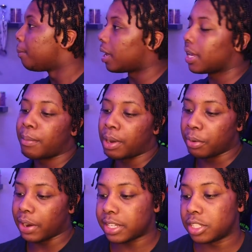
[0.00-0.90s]
but yeah man,
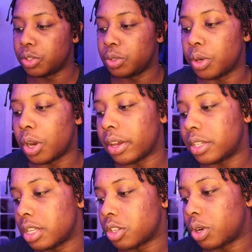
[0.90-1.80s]
we're reacting to
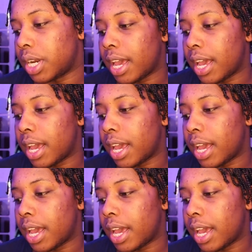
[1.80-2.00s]
Sin Squad